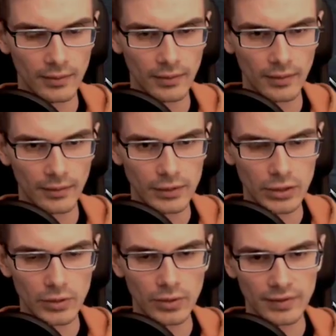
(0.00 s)
The
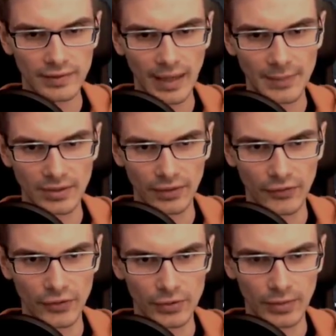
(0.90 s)
2 stops on the
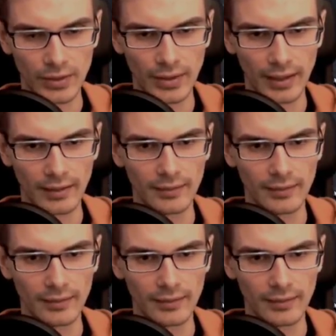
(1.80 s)
first one you hit.